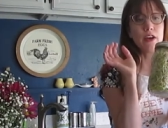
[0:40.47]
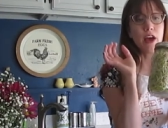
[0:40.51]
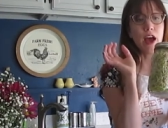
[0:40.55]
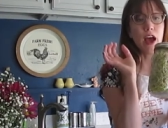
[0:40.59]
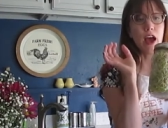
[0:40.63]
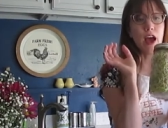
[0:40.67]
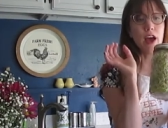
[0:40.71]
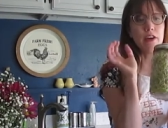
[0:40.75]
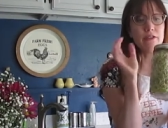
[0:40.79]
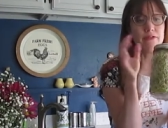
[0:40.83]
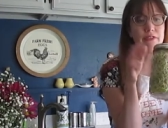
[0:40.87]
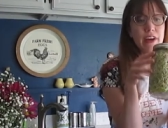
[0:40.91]

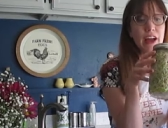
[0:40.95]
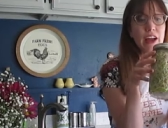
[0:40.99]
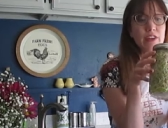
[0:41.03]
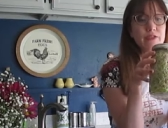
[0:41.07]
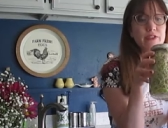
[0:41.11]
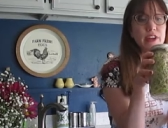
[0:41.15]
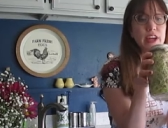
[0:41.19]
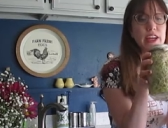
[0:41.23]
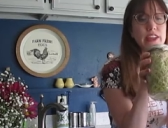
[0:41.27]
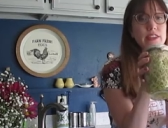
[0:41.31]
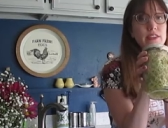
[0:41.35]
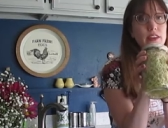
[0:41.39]

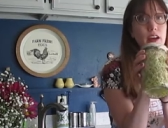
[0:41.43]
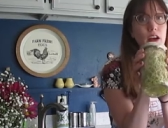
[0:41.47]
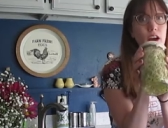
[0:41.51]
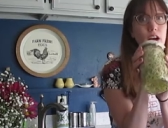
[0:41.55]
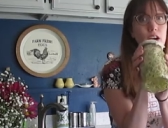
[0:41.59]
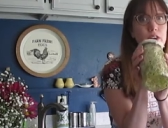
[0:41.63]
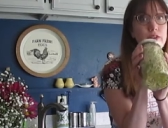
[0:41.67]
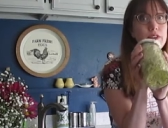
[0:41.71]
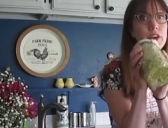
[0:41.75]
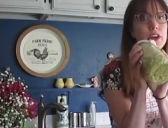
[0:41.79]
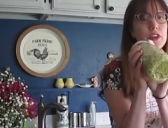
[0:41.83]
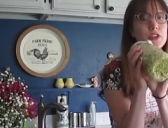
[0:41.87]
5 nights
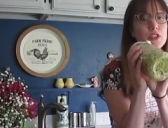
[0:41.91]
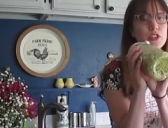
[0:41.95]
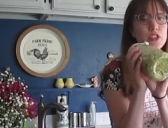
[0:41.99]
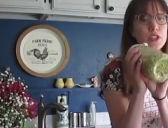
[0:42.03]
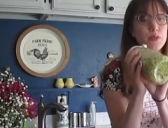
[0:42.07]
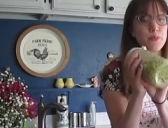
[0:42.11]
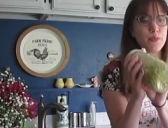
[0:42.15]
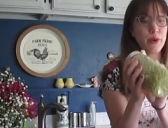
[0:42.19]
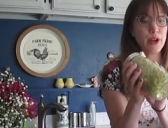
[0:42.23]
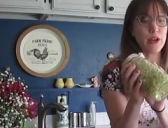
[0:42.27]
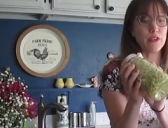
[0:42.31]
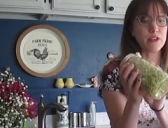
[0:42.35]
of
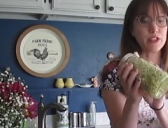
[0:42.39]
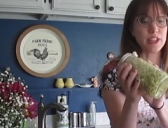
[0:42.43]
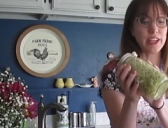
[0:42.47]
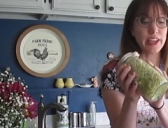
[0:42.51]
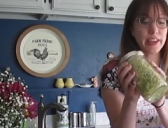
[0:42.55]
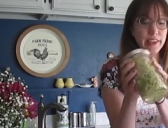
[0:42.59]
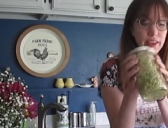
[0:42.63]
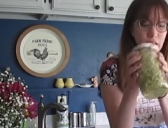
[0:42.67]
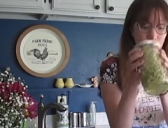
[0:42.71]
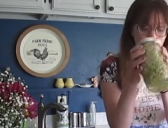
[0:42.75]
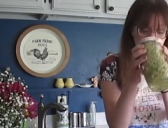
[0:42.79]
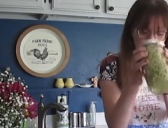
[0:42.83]

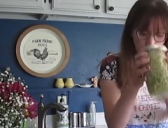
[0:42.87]
sprouting.